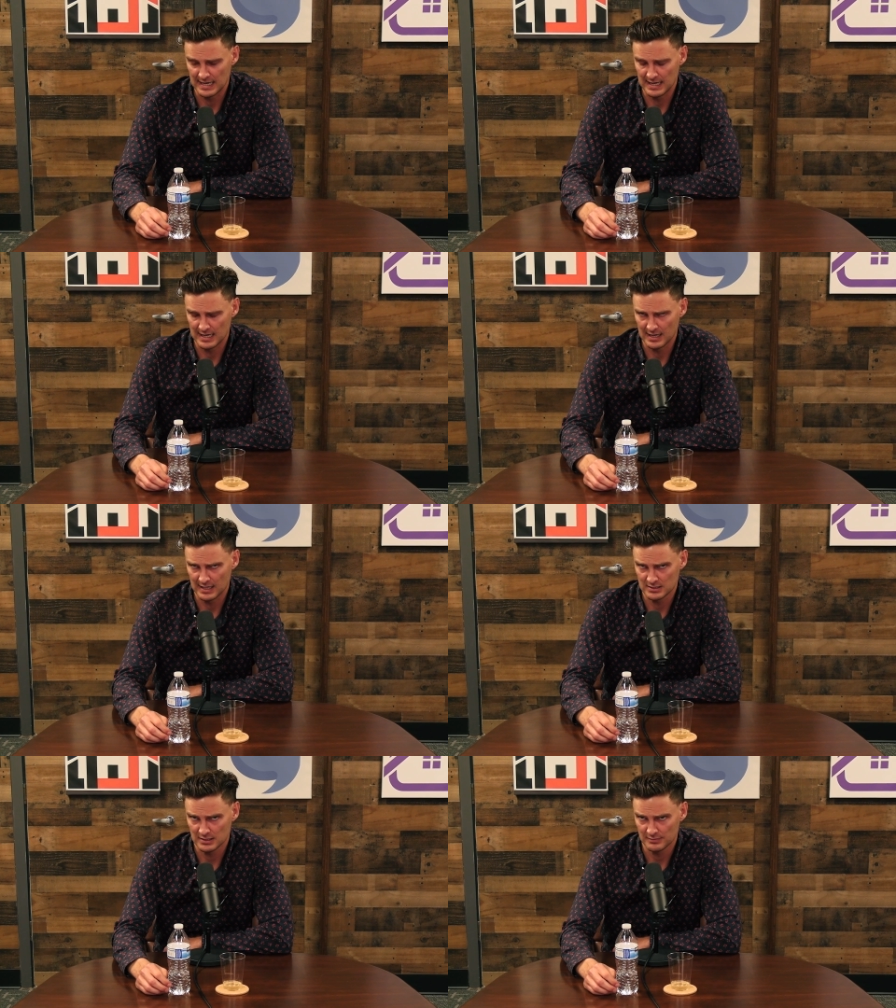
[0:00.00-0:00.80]
Uh,
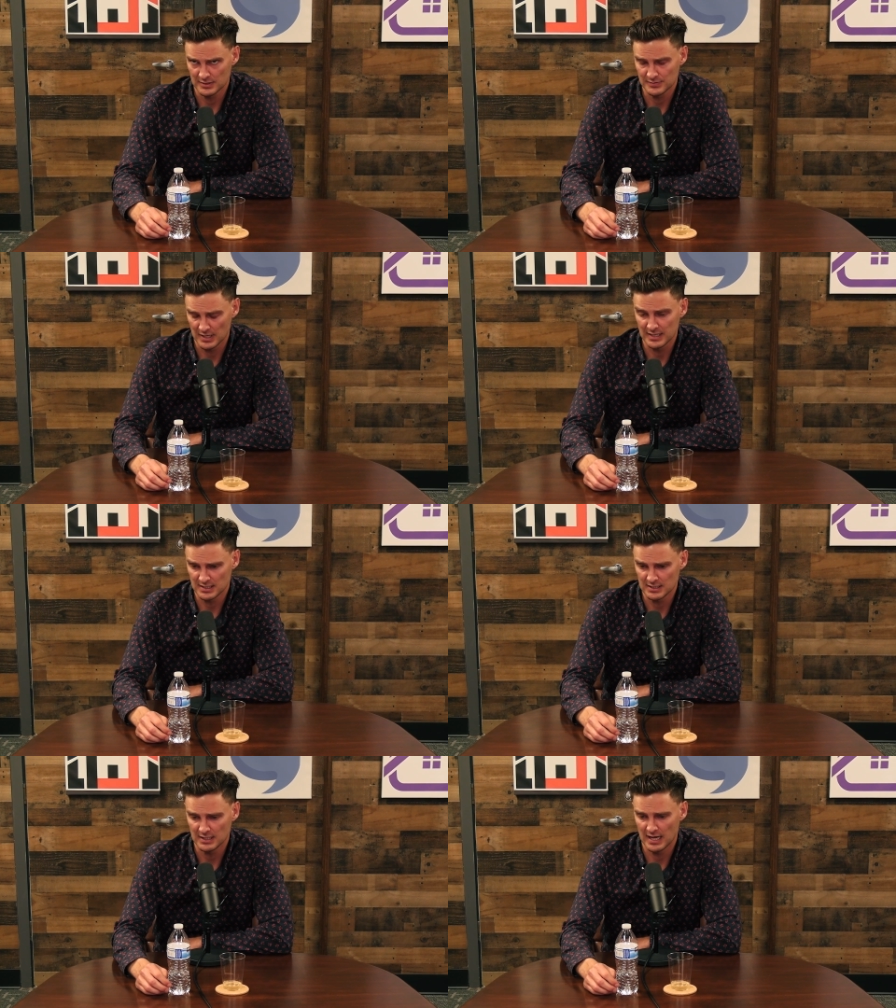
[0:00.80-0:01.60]
eighteen, it must be
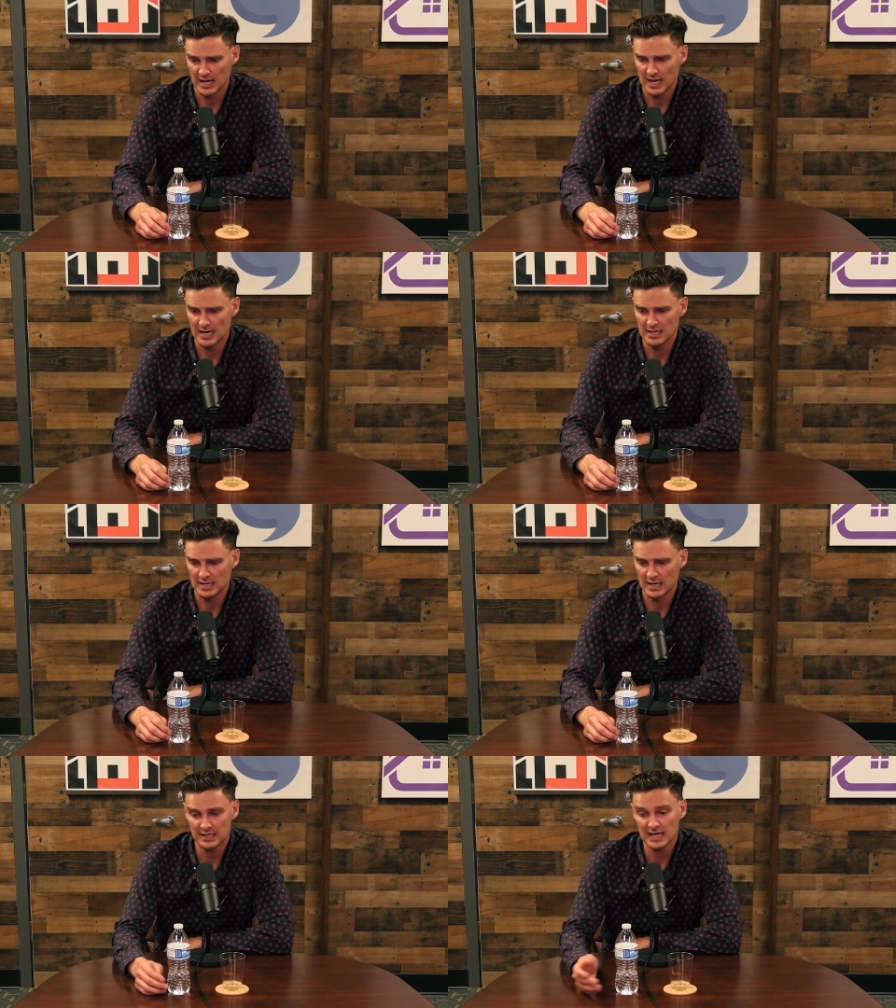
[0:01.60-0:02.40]
eighteen. And
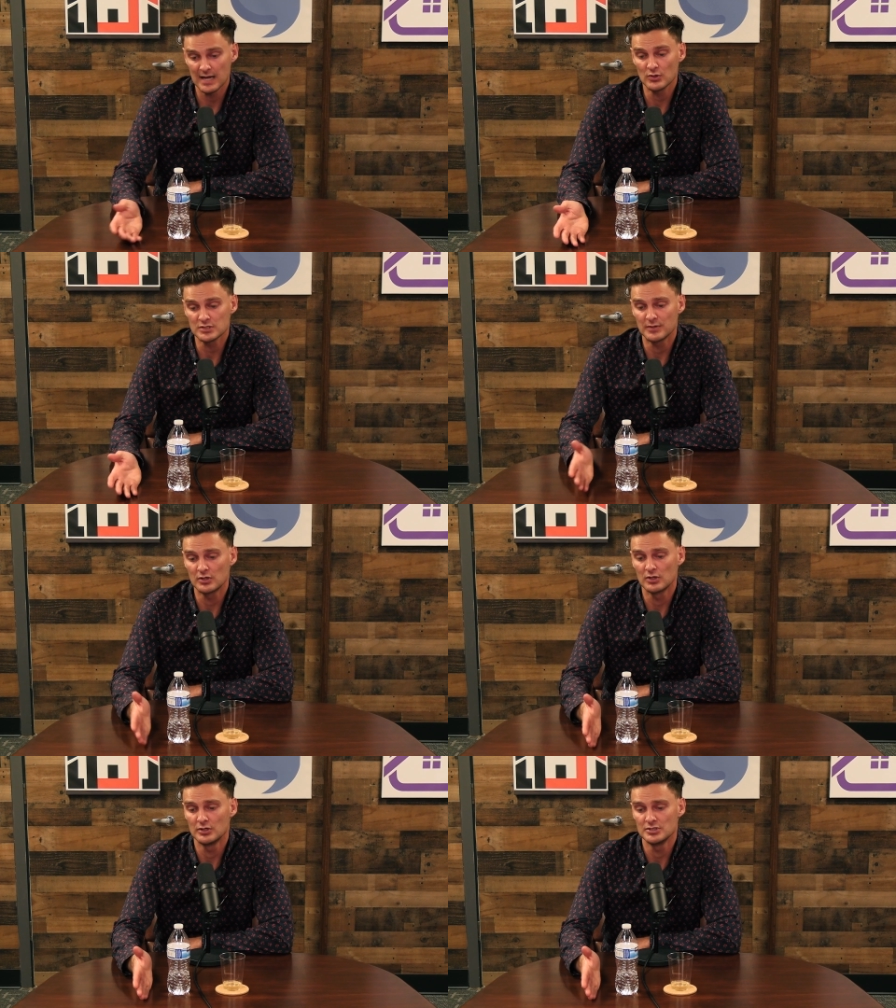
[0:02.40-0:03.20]
it came to us
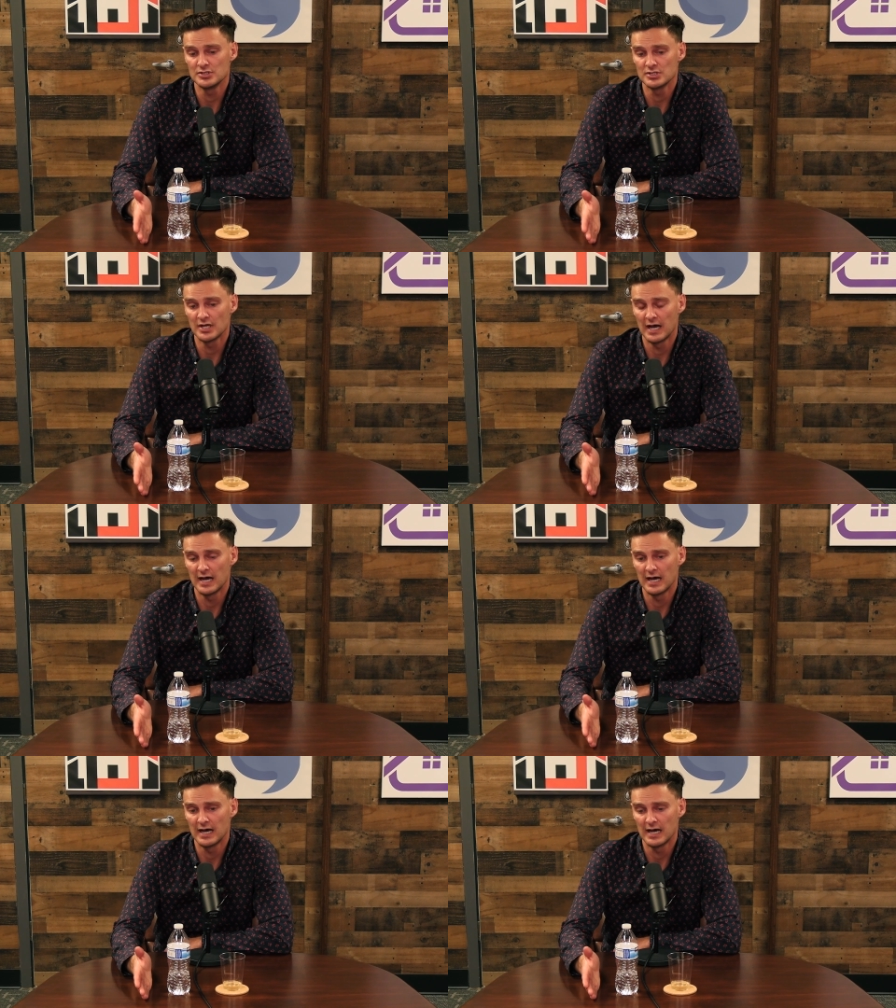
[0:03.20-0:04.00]
because
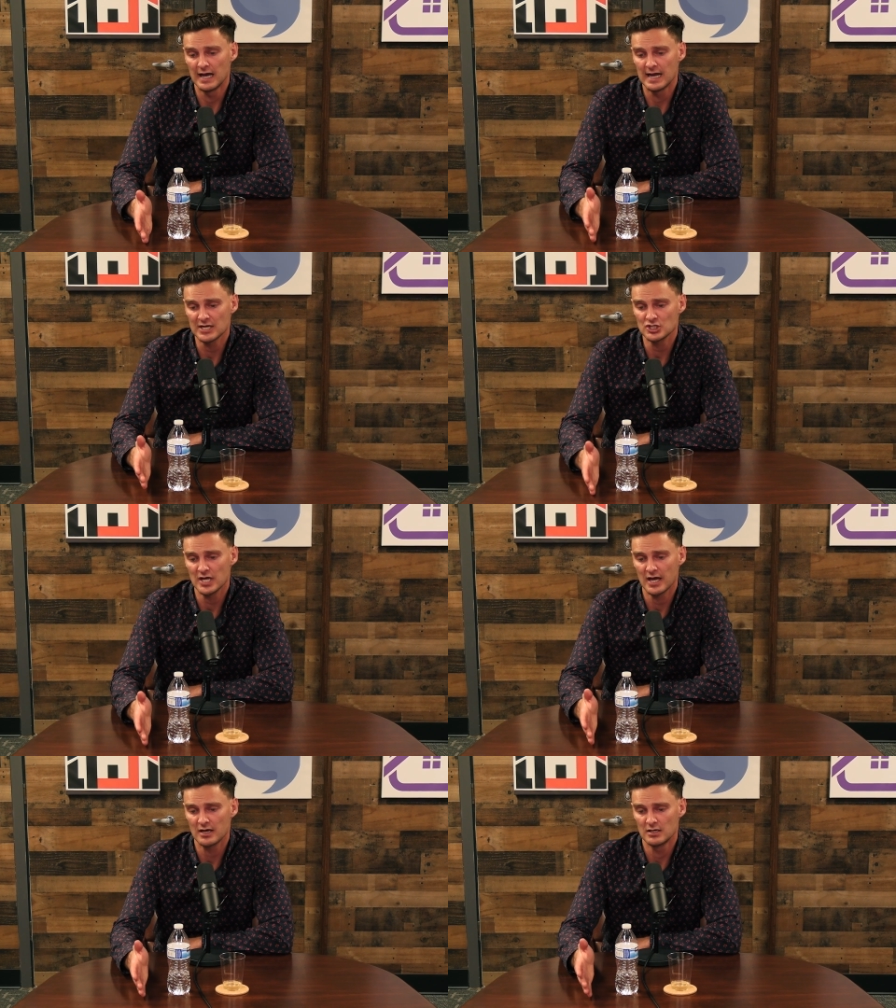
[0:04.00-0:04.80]
uh, it actually
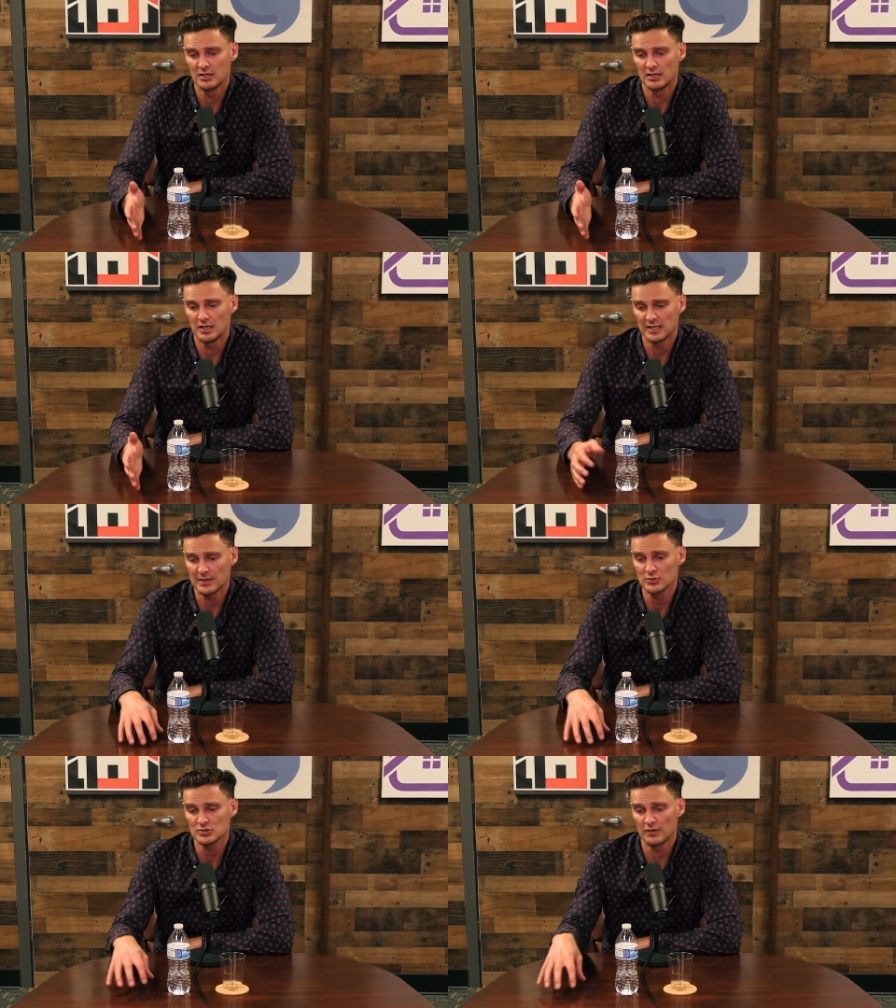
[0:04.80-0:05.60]
had, it
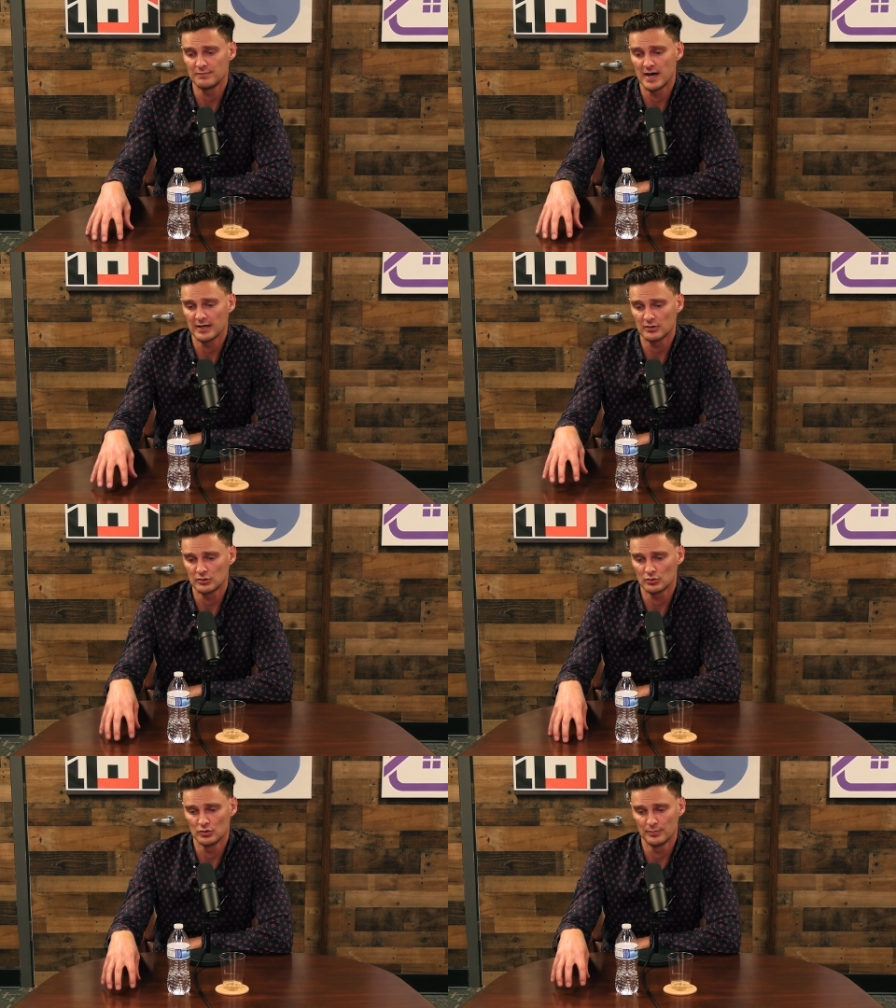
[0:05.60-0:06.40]
came to us off market
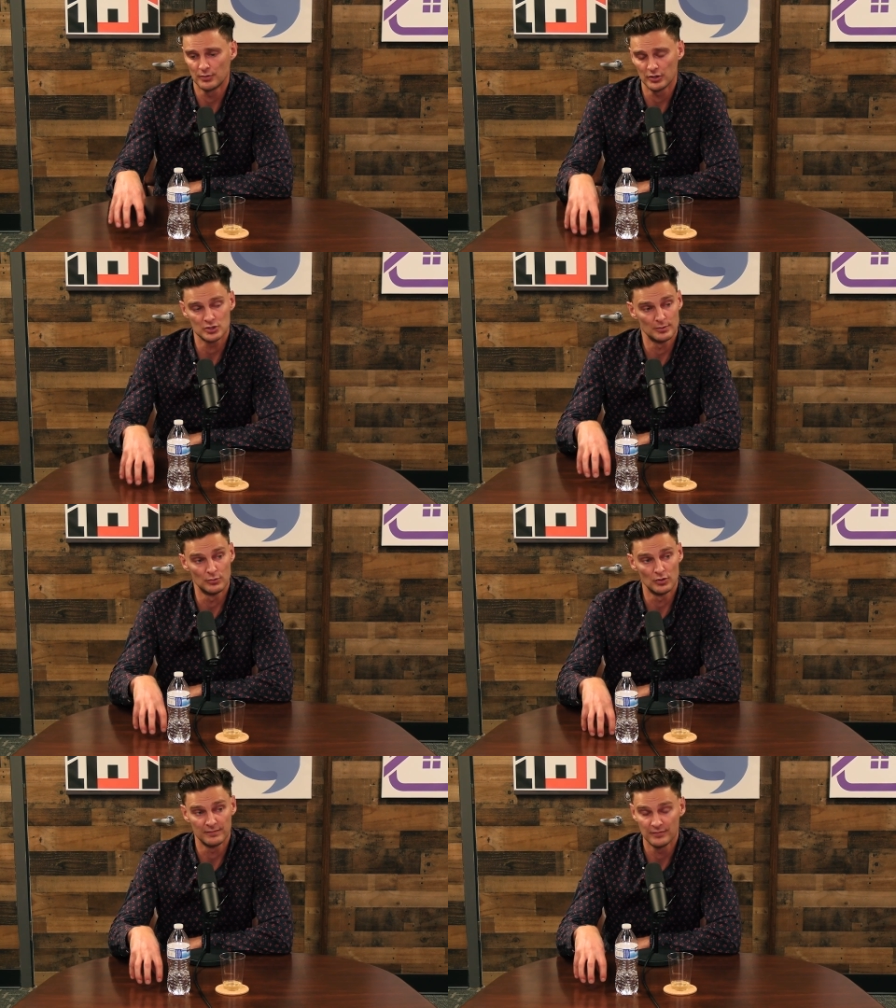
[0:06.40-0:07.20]
through the brokers we'd
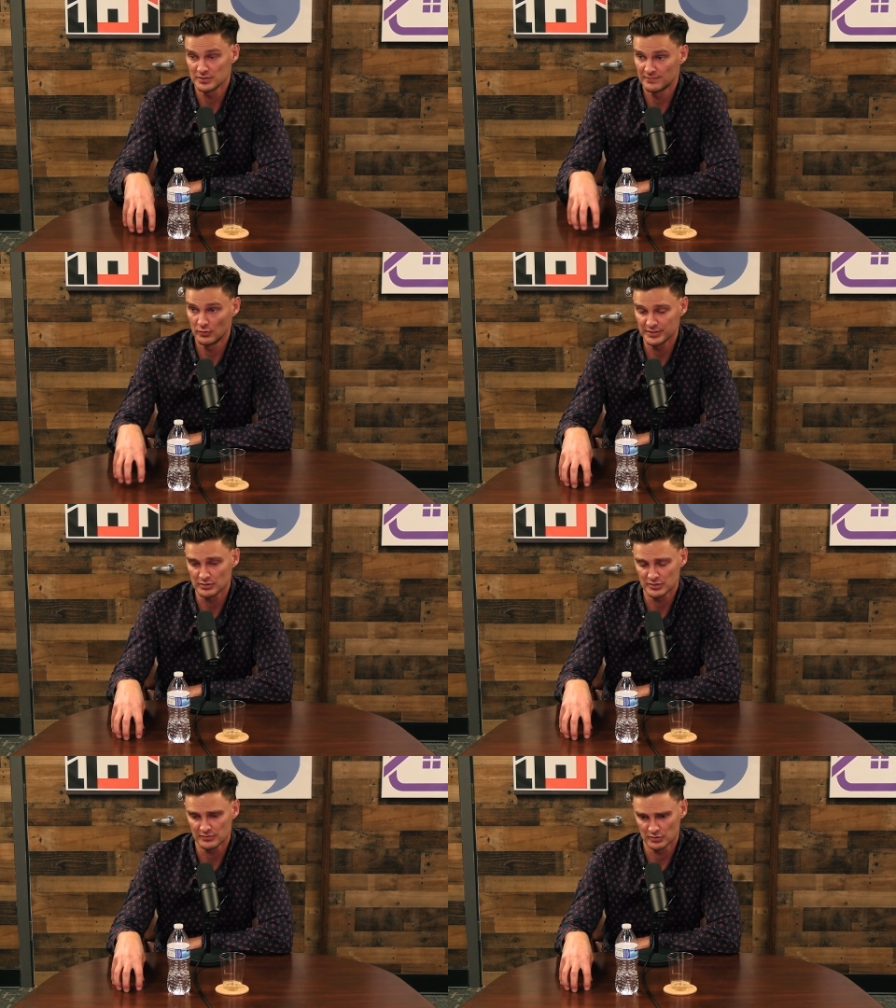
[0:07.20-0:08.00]
bought the first four
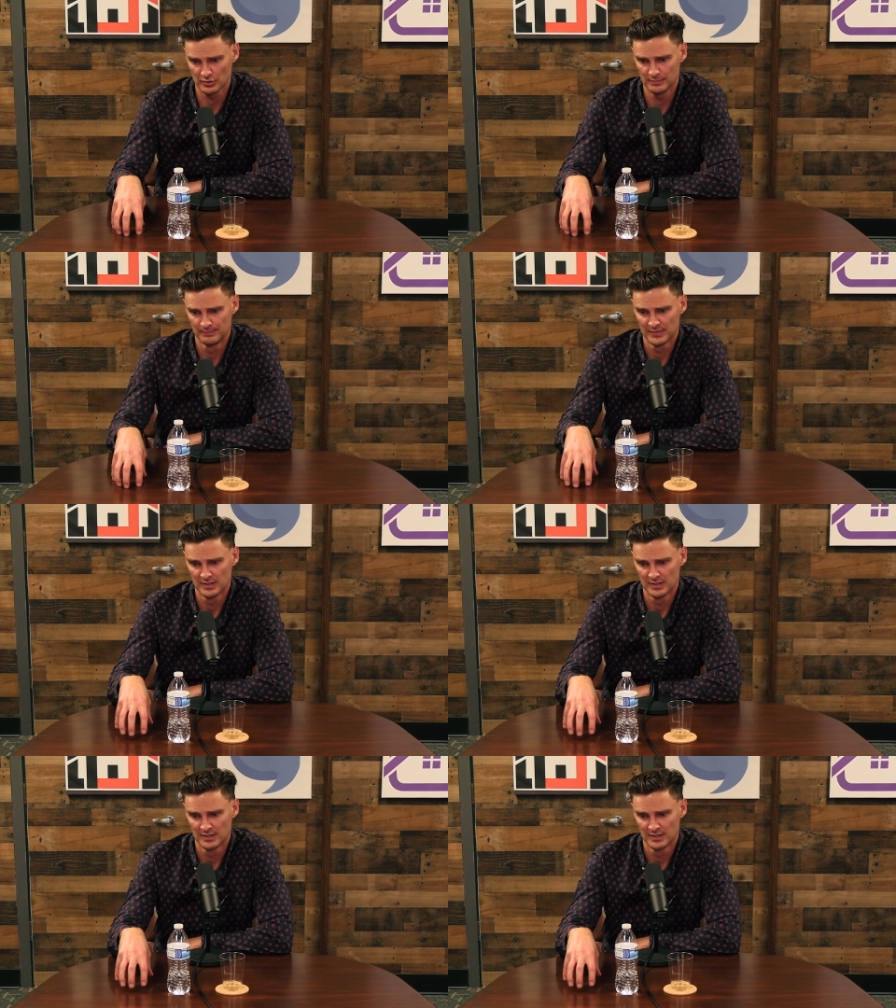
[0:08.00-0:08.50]
deals through.